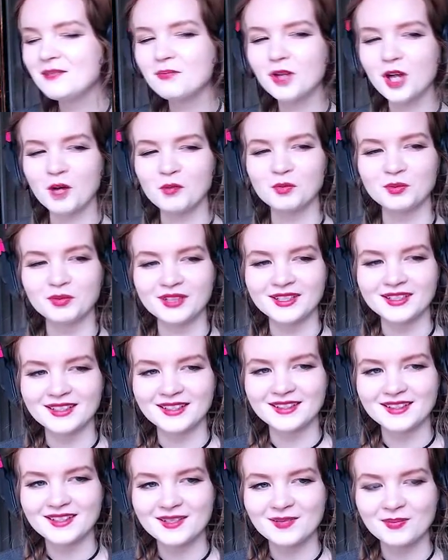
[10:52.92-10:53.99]
he probably
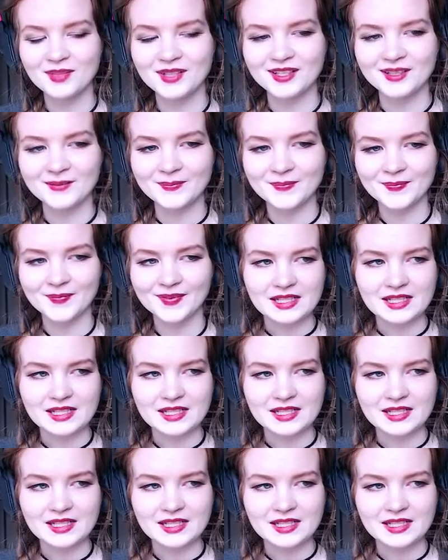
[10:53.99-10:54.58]
does, but